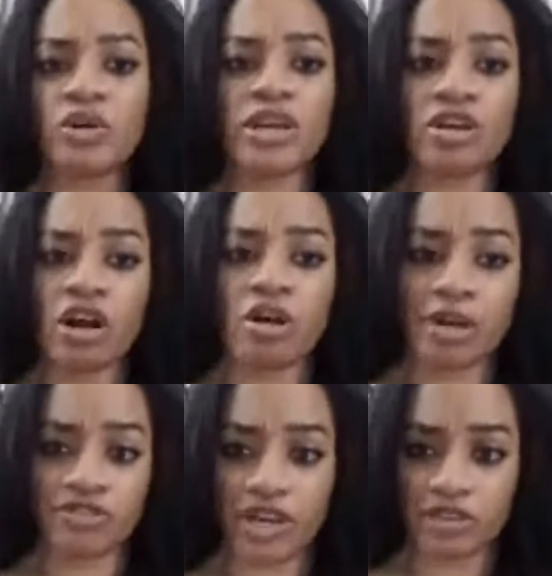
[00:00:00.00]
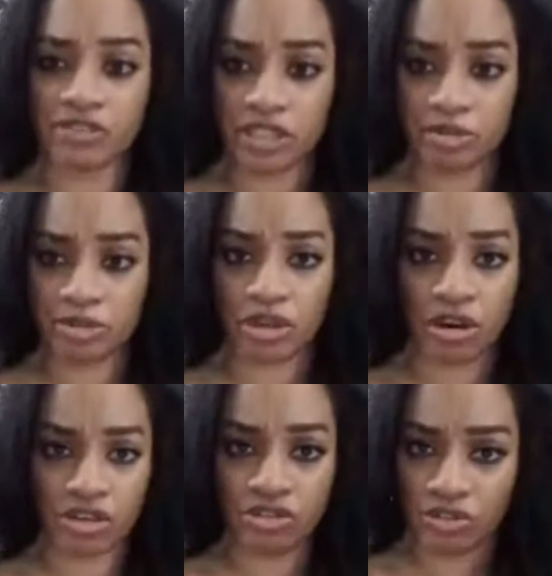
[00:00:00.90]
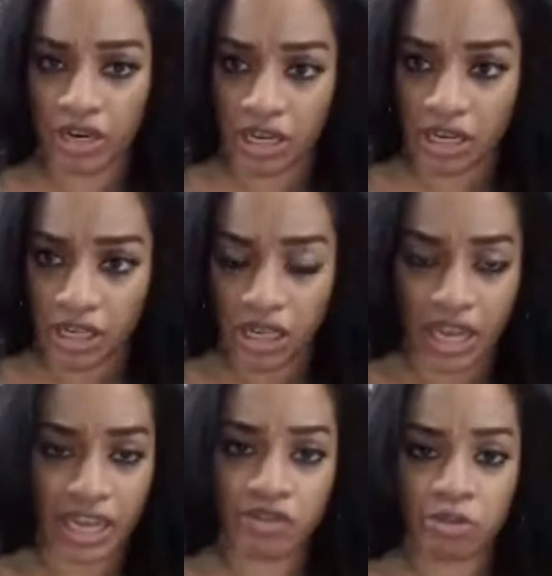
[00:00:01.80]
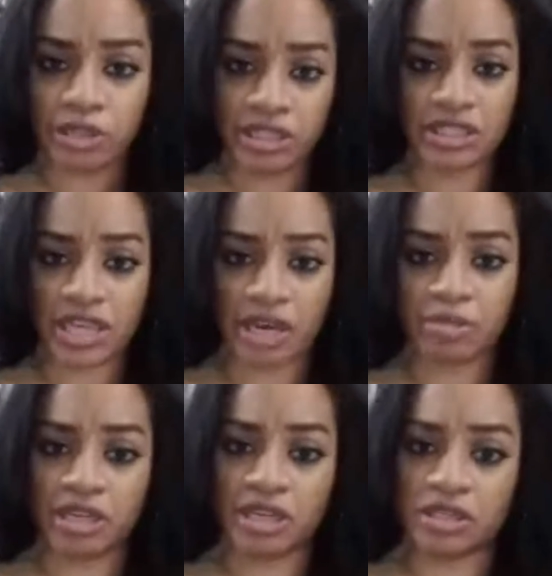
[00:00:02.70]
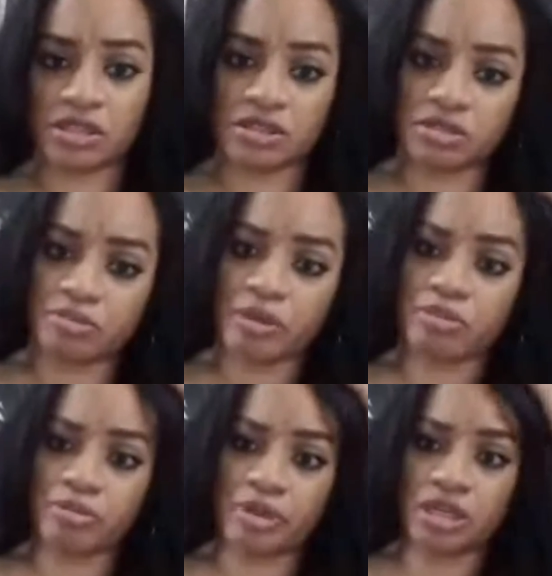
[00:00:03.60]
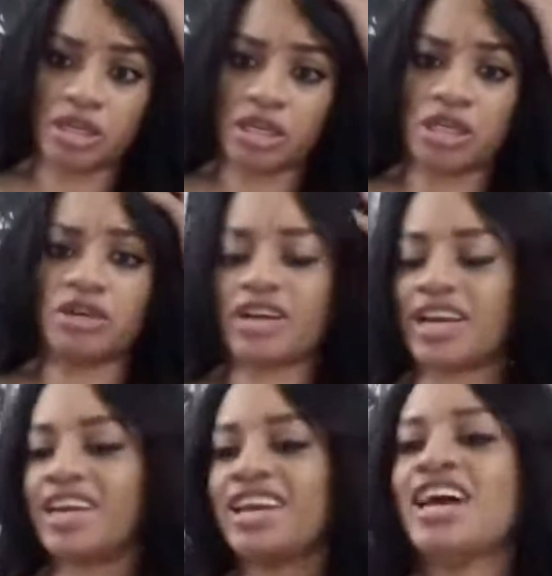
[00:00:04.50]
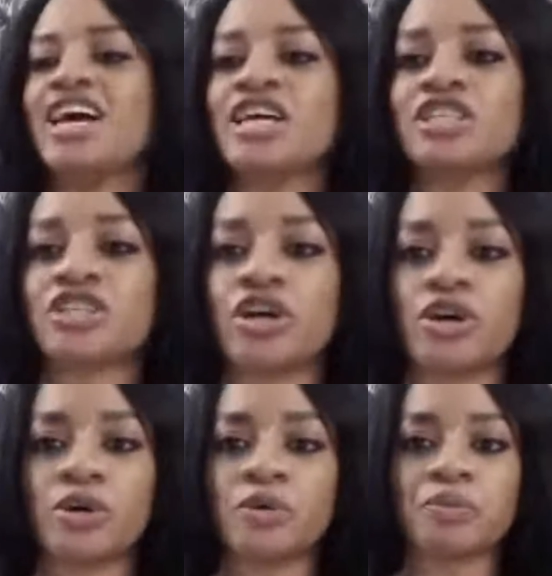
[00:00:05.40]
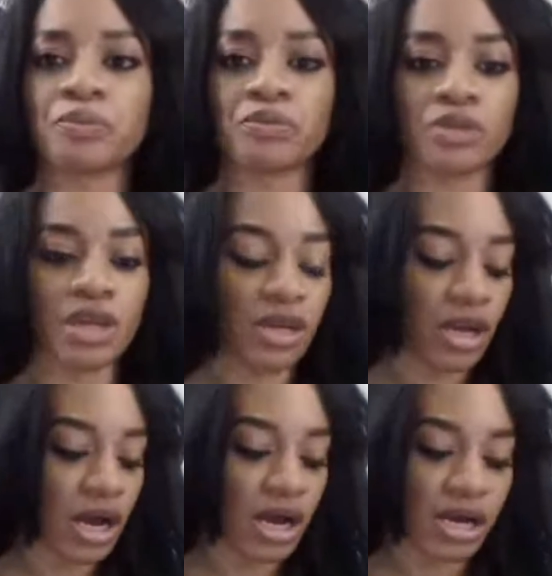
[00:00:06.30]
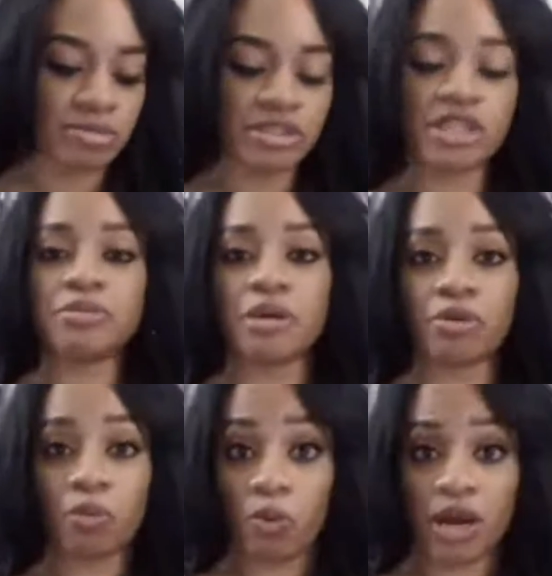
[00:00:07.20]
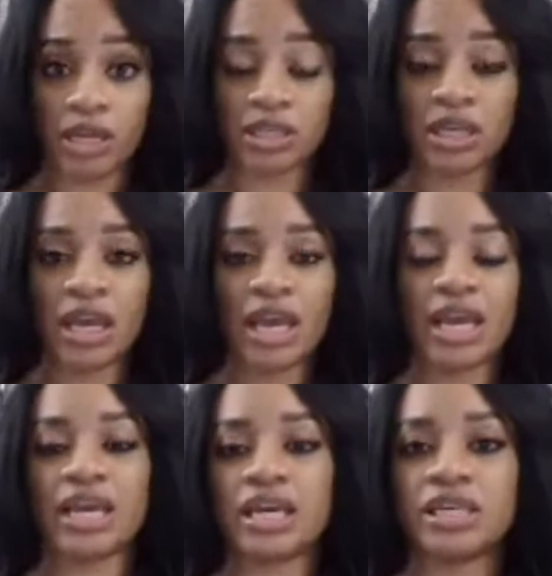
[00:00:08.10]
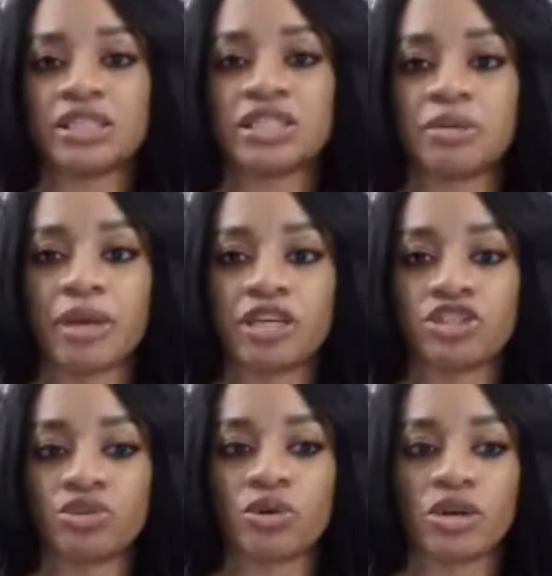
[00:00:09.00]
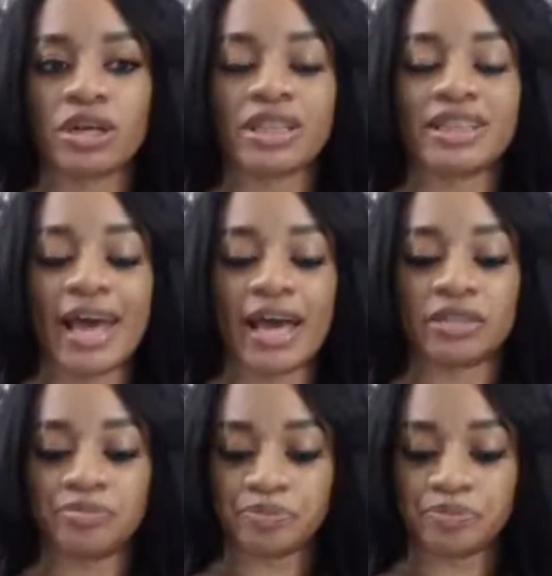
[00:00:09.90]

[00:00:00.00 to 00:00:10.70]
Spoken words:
here are my 5 tips. Are you ready? I gave you plenty of time to get paper and pen. Okay. So tip number 1 is to make sure that